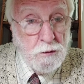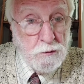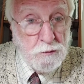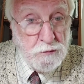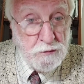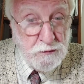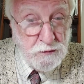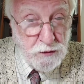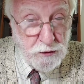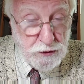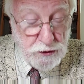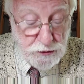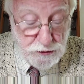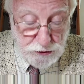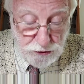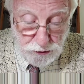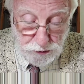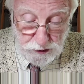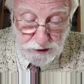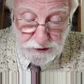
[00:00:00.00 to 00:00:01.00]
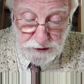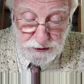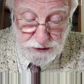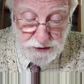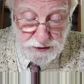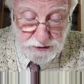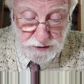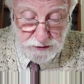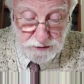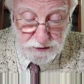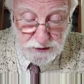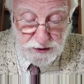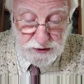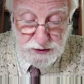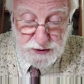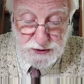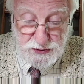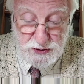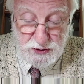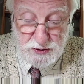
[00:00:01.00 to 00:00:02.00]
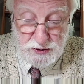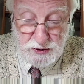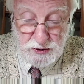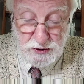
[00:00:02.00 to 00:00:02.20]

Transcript: For the dualist, this